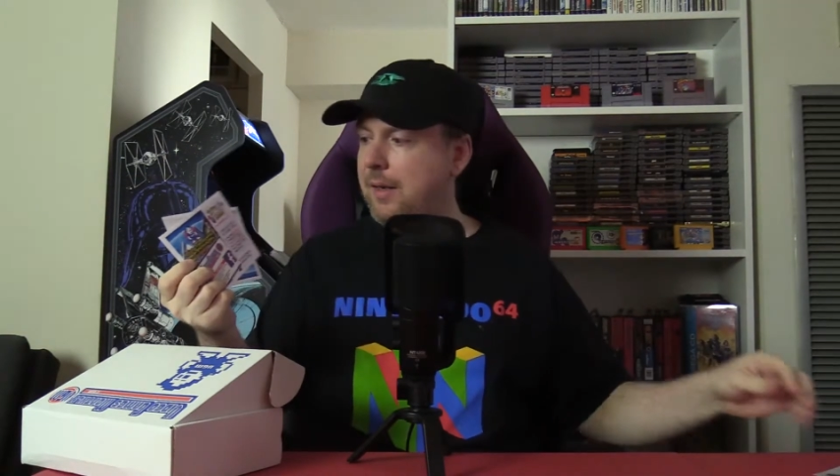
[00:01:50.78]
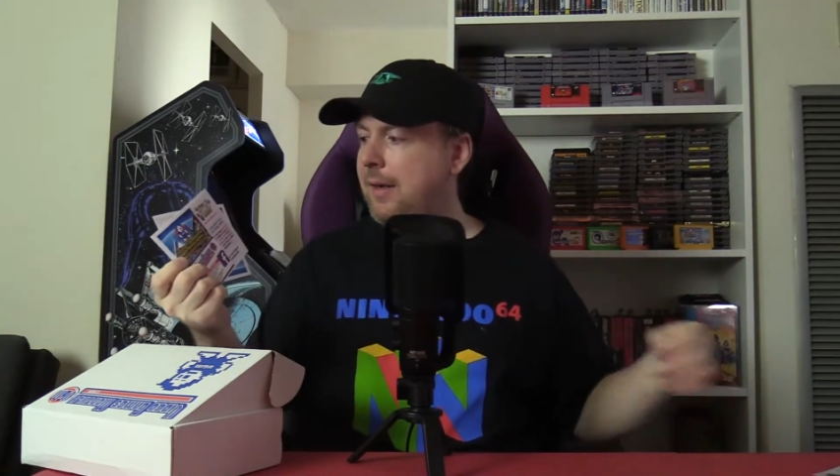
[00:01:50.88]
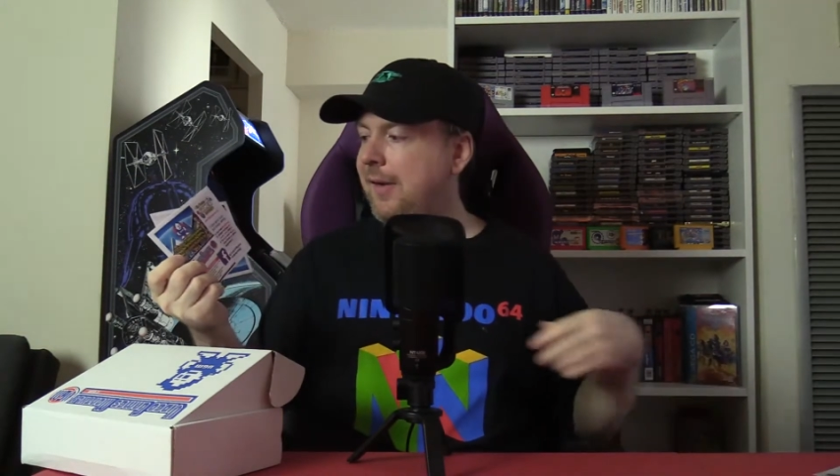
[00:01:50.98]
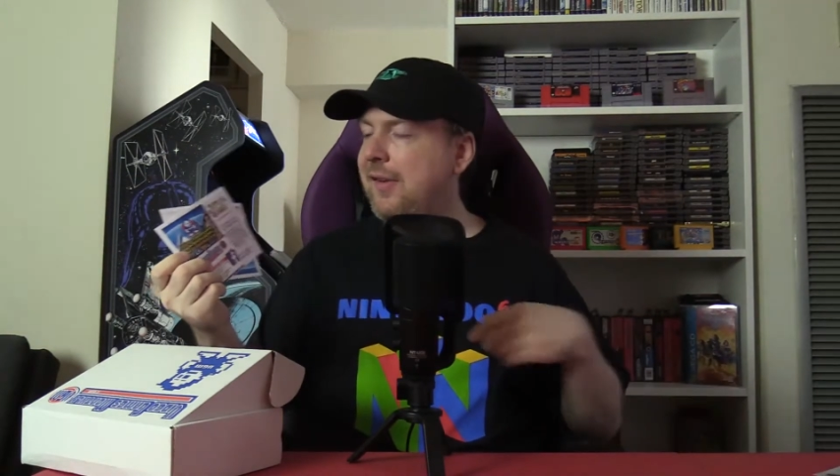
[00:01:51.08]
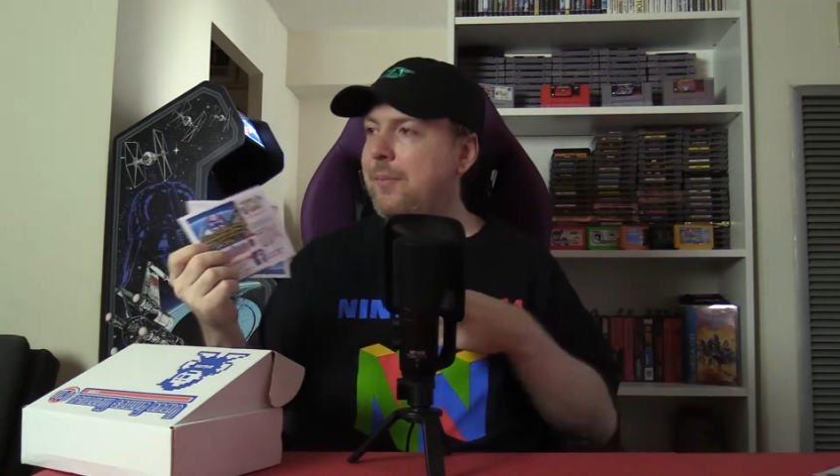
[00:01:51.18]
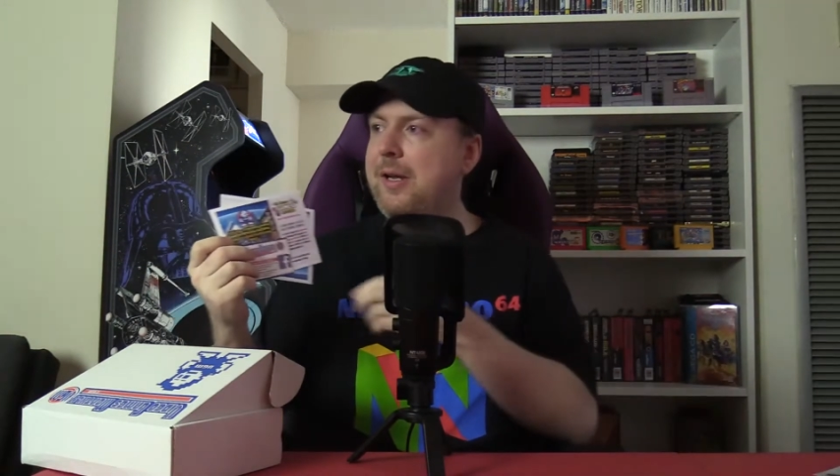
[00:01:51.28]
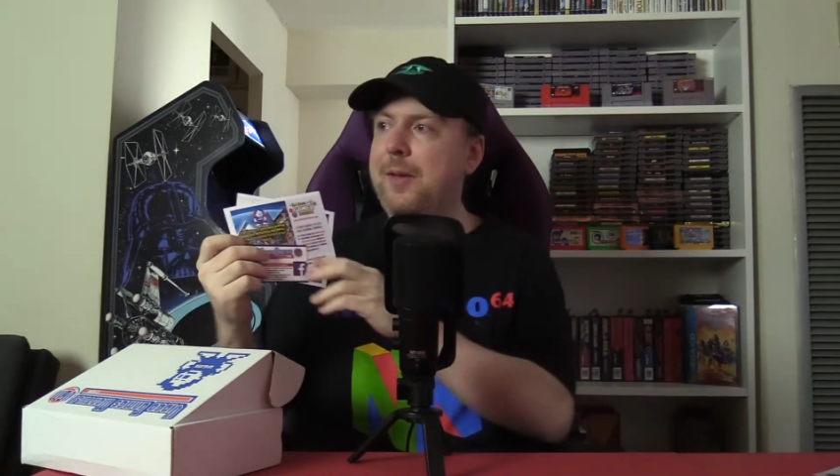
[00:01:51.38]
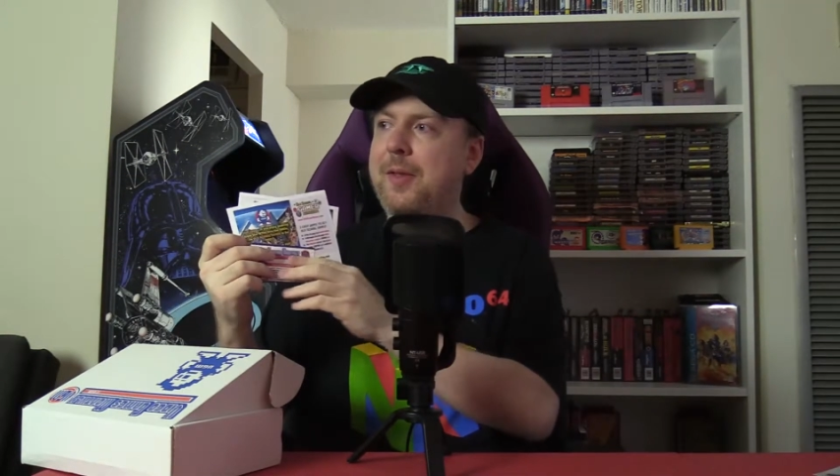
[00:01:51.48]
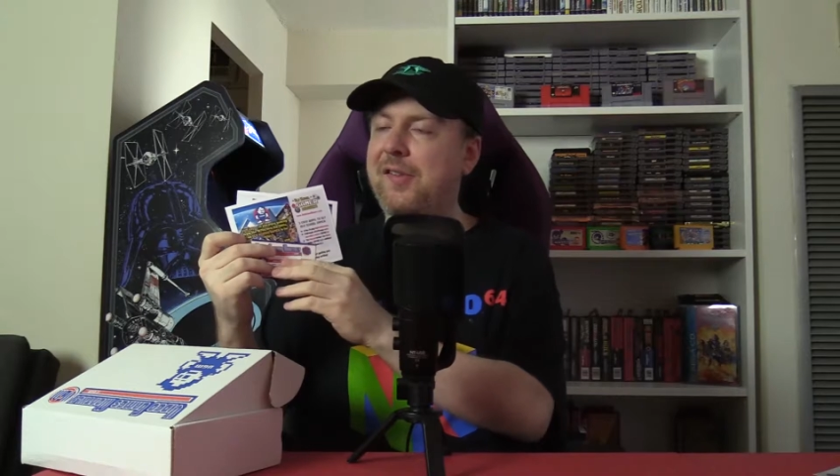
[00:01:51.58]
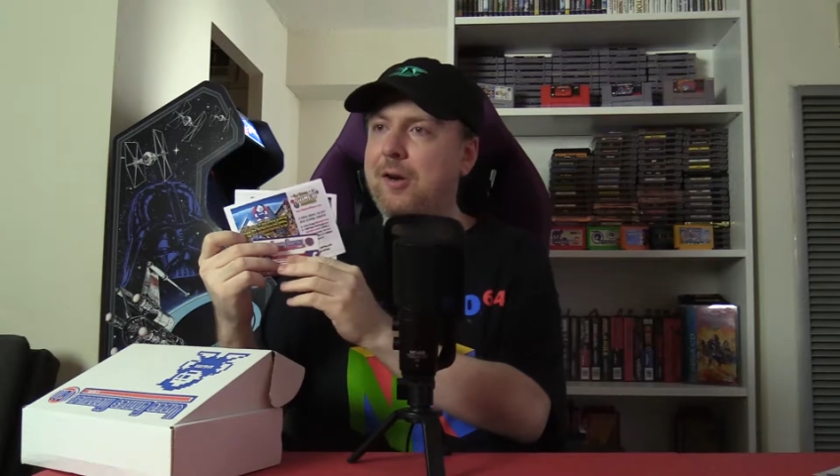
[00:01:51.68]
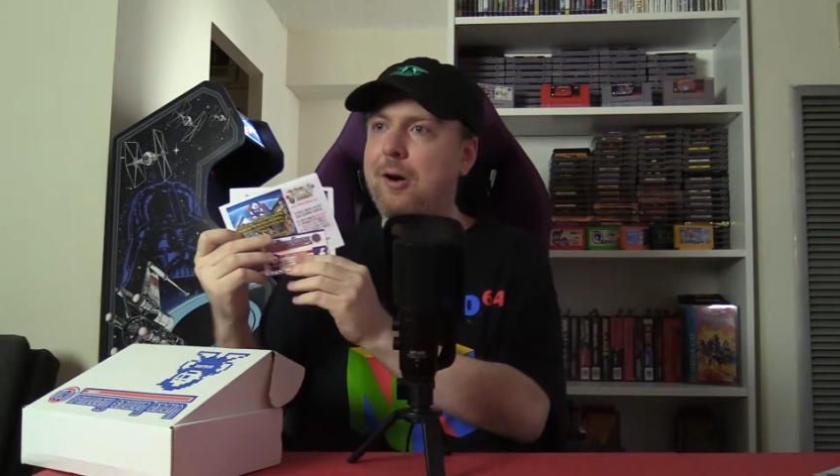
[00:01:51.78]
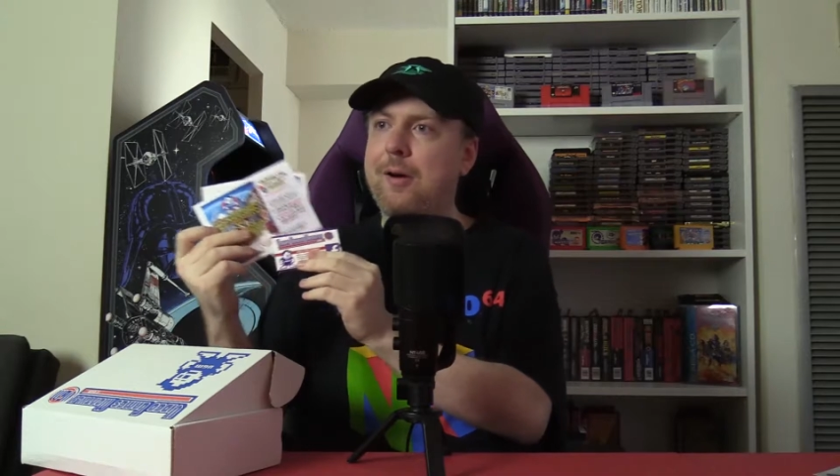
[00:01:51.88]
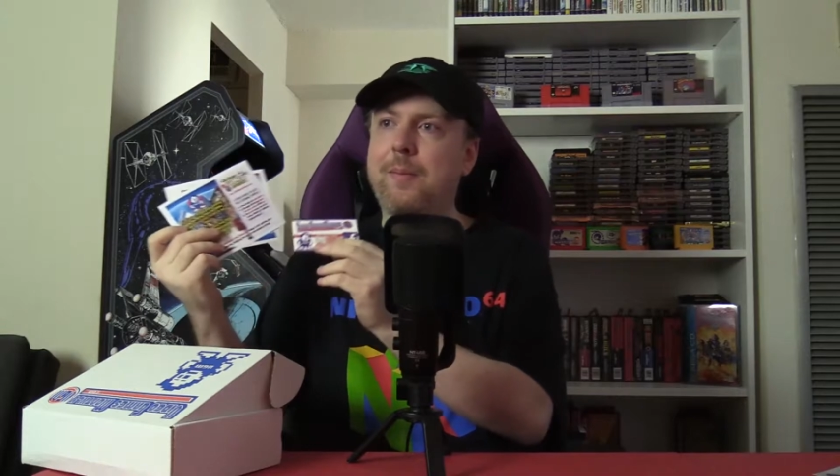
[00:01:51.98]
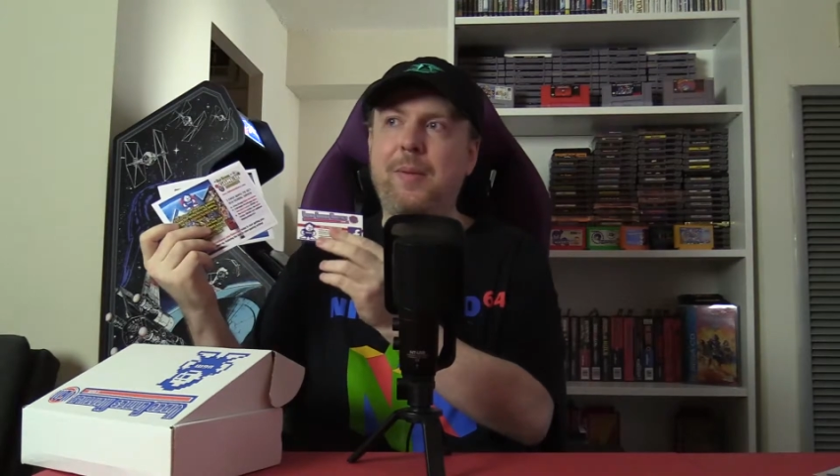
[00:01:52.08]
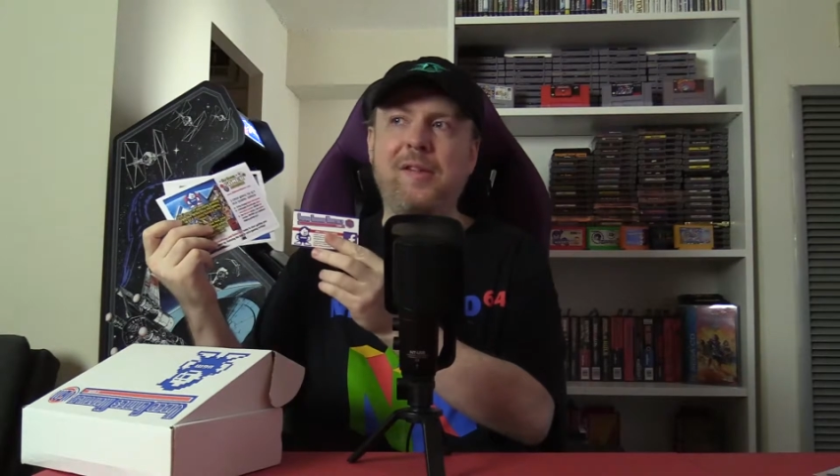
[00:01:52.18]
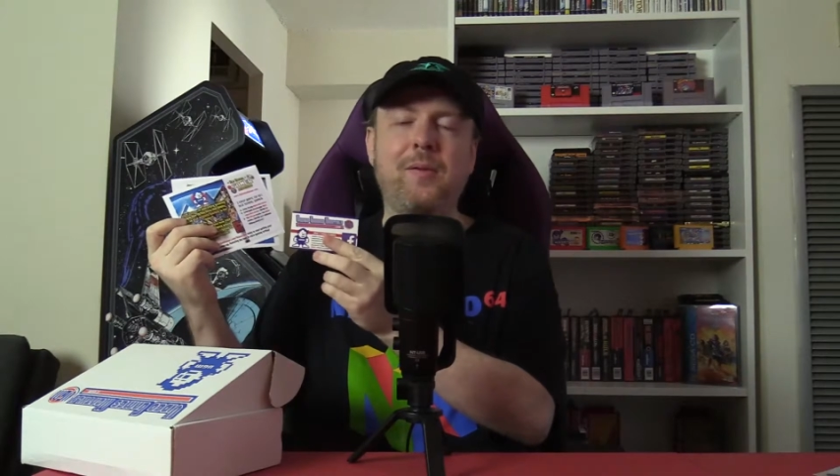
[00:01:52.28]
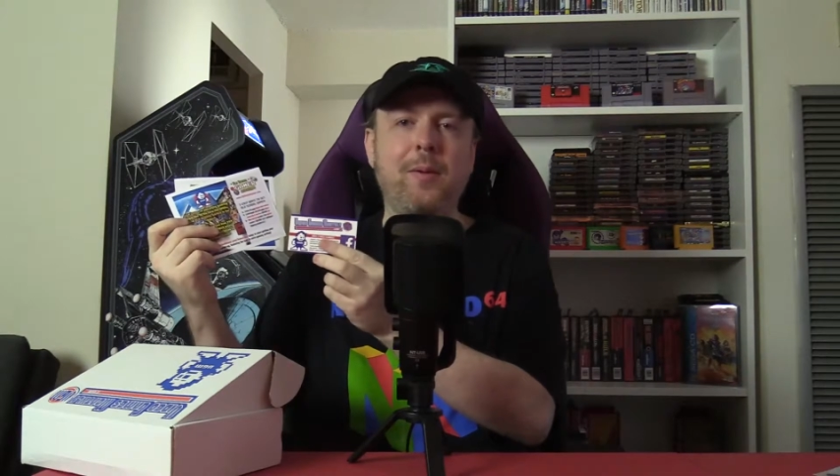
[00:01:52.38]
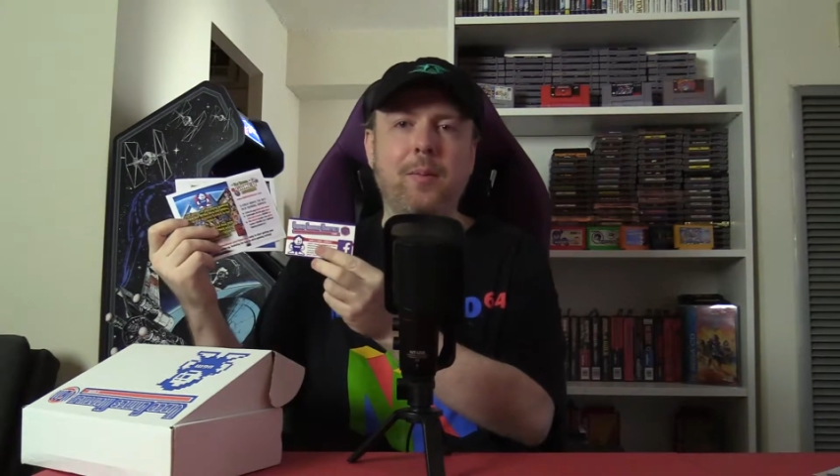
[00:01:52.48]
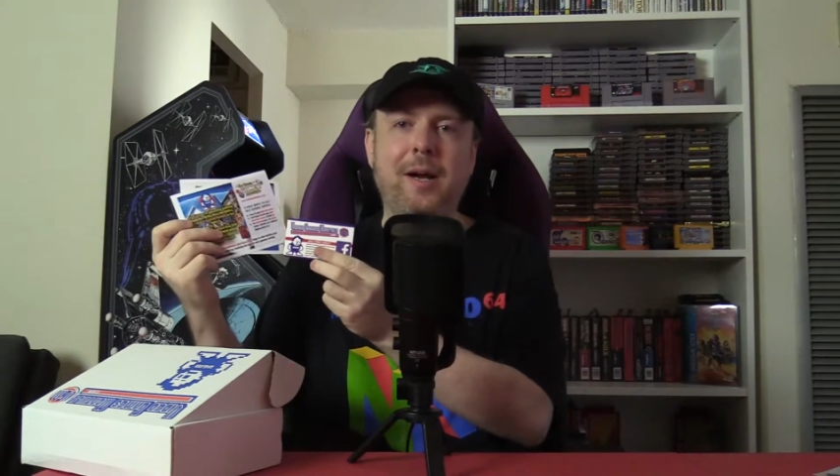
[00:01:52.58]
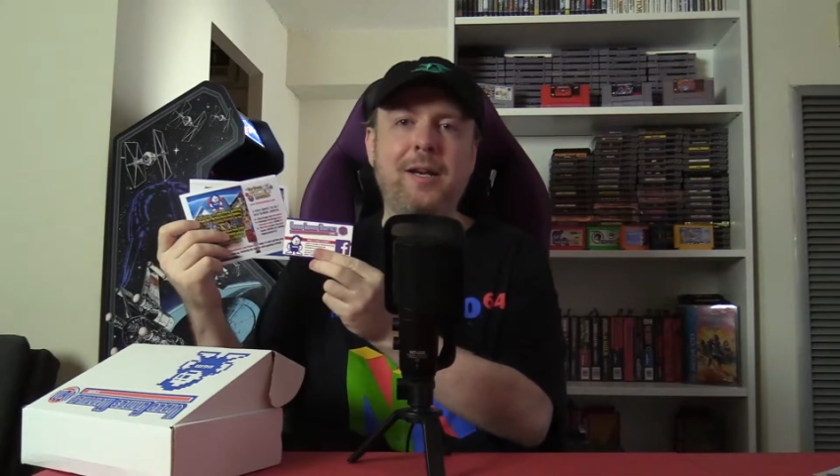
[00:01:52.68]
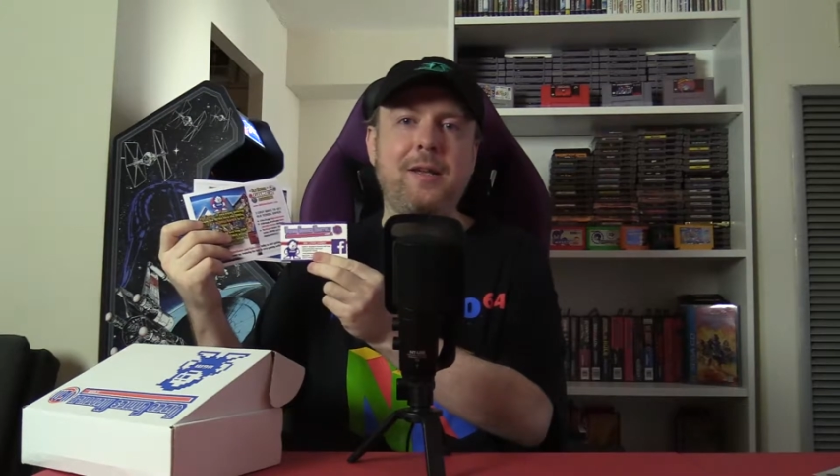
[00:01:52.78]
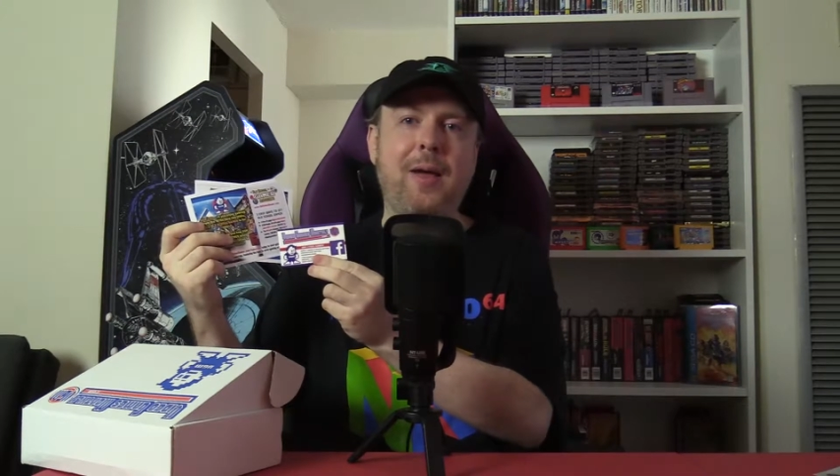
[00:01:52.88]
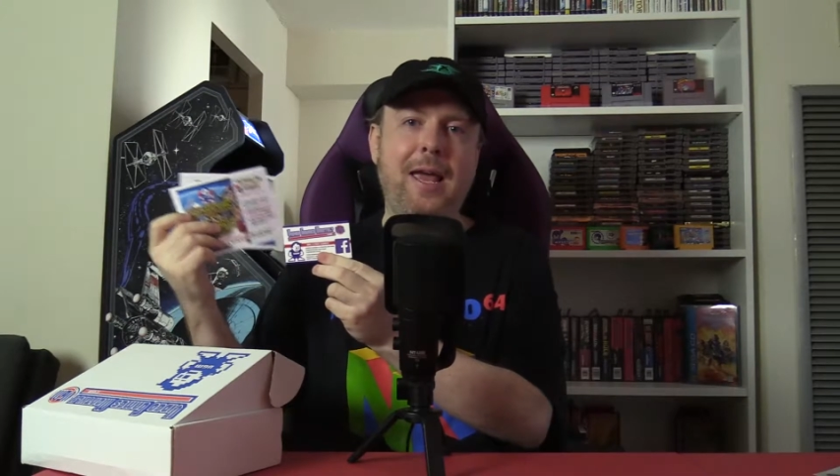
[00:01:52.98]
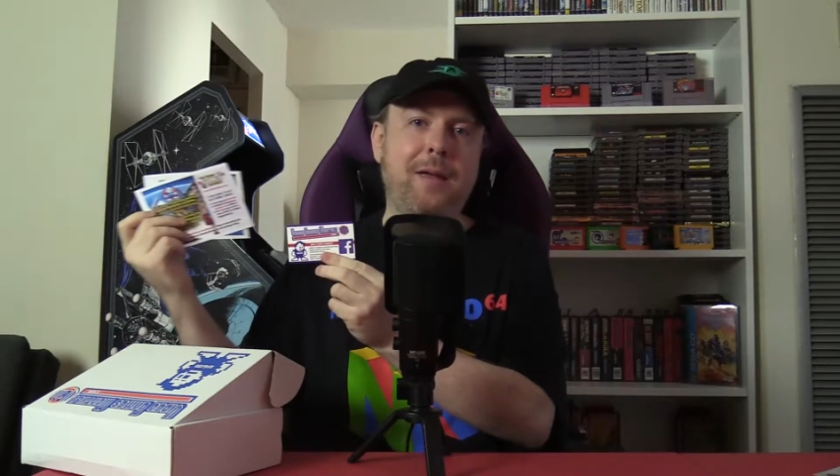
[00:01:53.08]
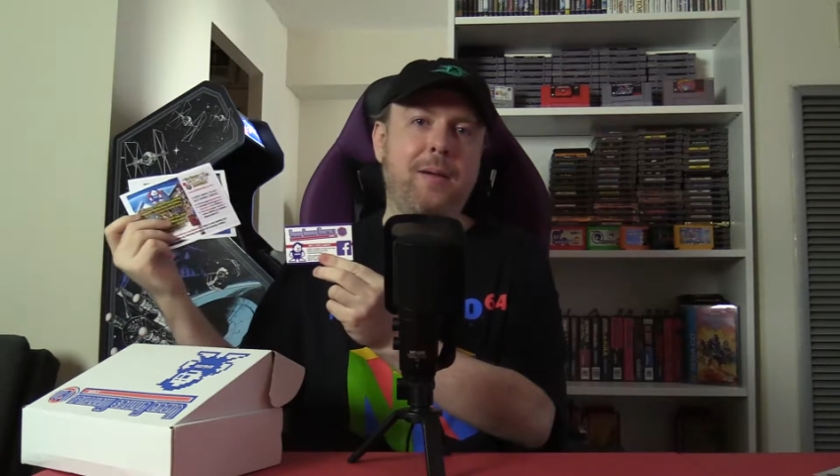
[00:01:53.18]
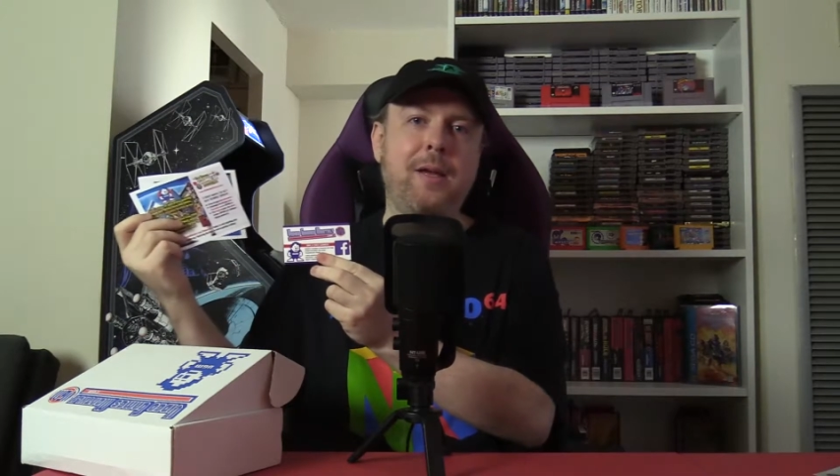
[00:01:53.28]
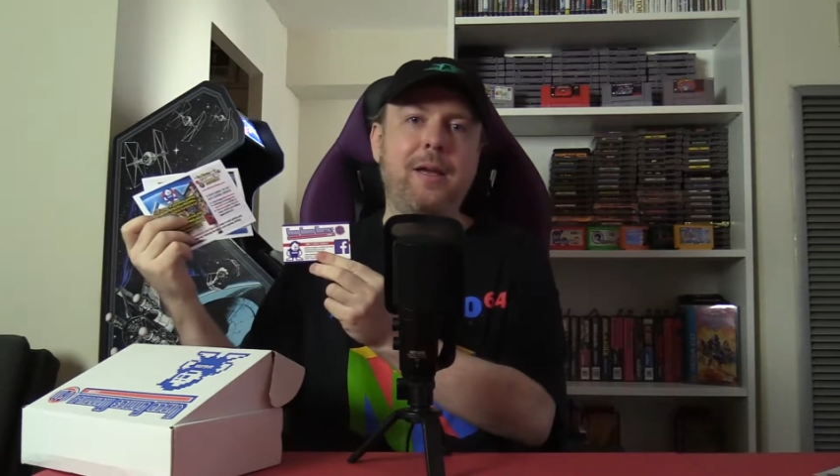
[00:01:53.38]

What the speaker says: Next up, we got this card basically reminding you, hey,